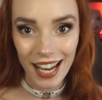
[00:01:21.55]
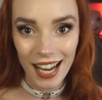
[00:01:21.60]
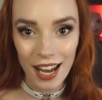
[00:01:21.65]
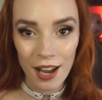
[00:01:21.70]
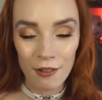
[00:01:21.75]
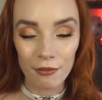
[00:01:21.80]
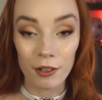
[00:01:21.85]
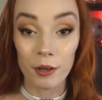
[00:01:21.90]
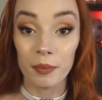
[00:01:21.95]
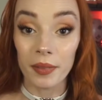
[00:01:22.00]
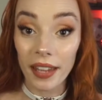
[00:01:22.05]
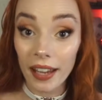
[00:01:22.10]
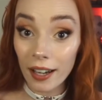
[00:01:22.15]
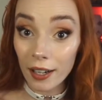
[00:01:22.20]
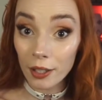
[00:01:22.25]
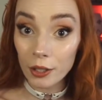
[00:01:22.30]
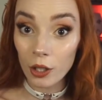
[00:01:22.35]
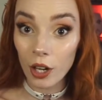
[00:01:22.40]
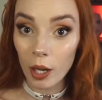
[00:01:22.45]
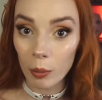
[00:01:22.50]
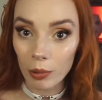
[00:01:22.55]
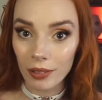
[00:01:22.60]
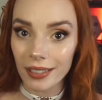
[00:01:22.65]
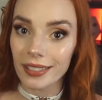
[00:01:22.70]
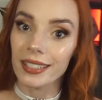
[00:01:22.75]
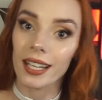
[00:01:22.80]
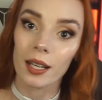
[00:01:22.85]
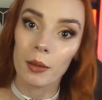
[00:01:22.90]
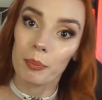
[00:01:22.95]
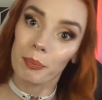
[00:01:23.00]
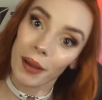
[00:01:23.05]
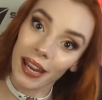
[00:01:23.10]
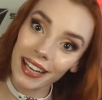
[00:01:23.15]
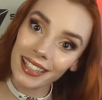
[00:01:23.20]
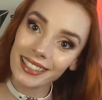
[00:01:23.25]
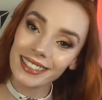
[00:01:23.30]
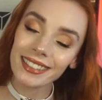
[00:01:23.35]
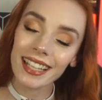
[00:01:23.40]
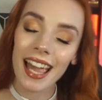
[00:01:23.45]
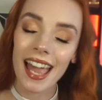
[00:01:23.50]
From there, you're able to set up
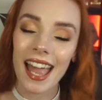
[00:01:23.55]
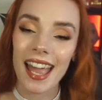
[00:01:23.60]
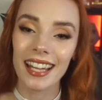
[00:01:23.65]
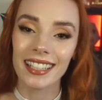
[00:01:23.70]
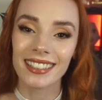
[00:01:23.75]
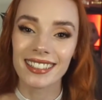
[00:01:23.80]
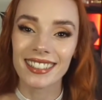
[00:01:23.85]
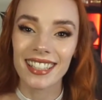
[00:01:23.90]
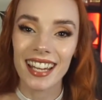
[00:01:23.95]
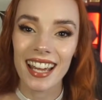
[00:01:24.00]
base and